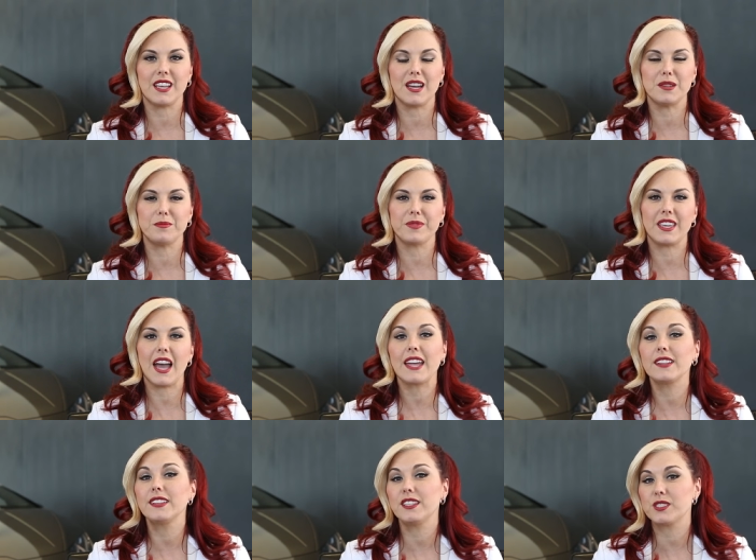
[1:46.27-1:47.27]
Um,
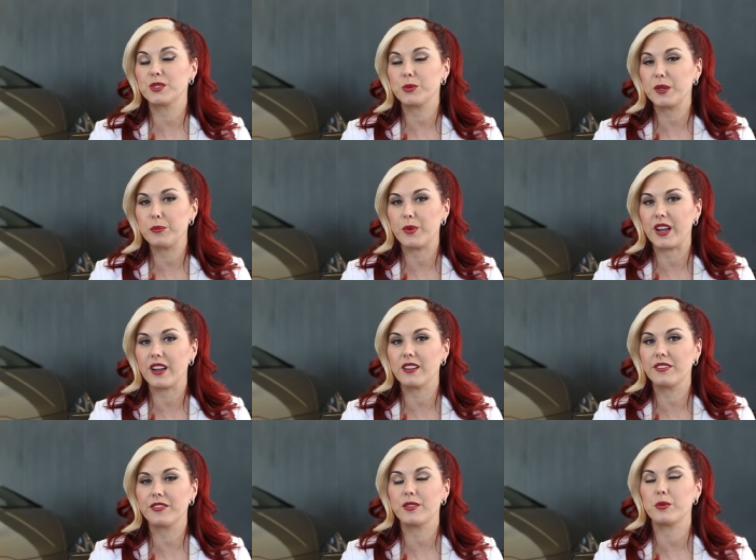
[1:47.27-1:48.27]
Catalina
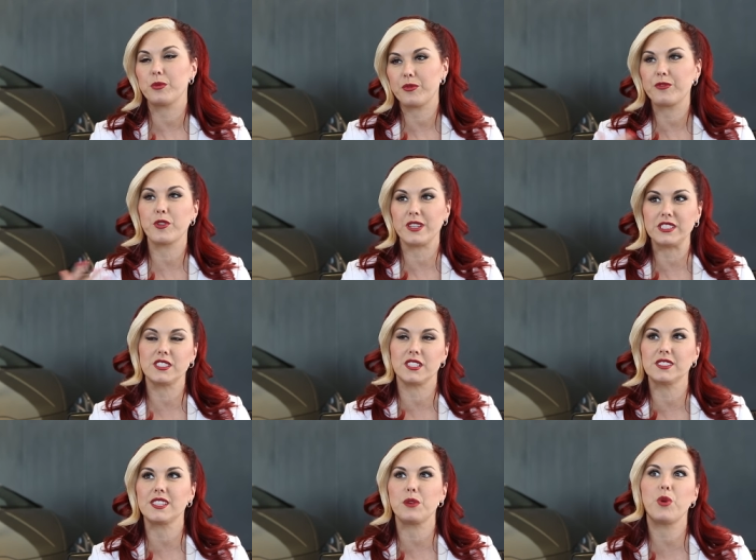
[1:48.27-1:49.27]
Swimwear, for, for
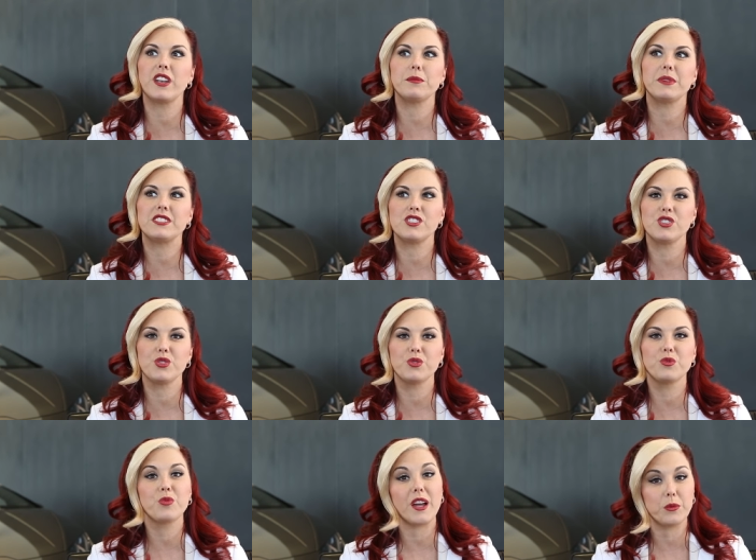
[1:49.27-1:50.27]
instance, they wanted me to
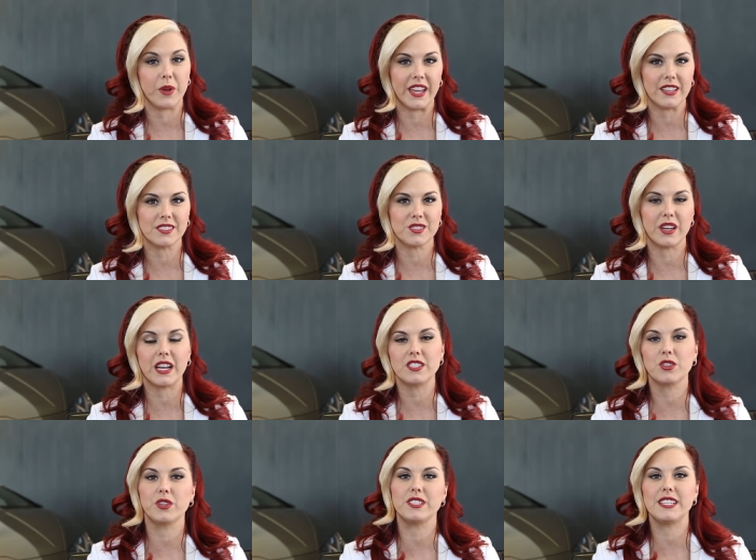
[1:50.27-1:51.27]
do runways. So I got to go to